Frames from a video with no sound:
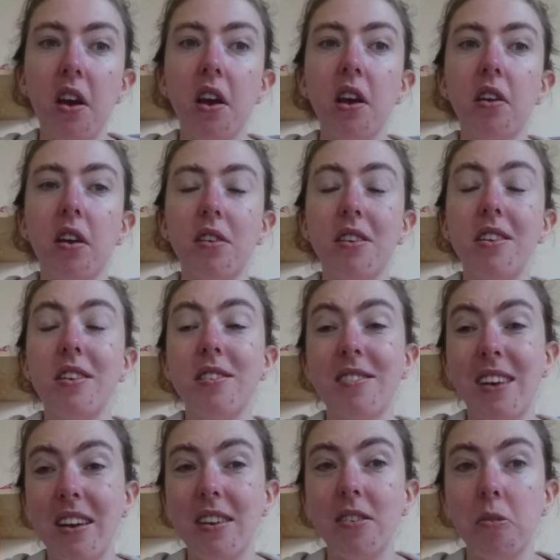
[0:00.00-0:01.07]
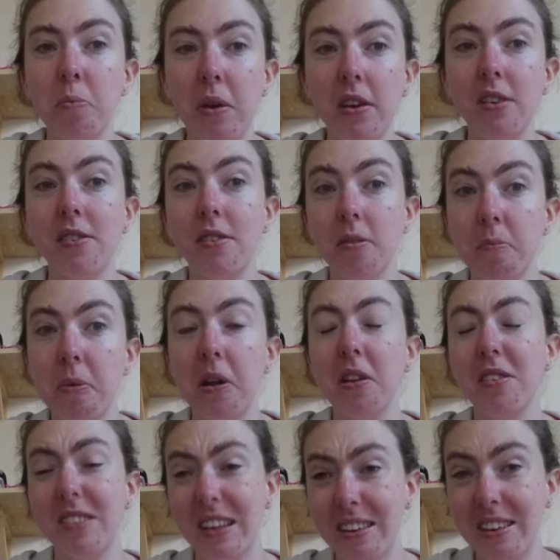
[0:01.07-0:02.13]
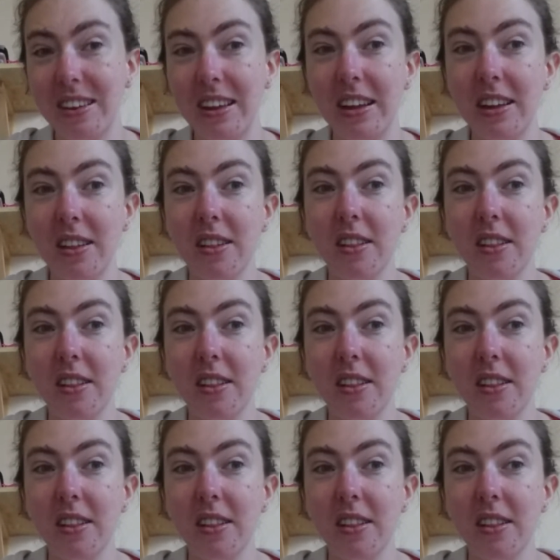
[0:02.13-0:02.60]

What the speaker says: as he decided to build a city there.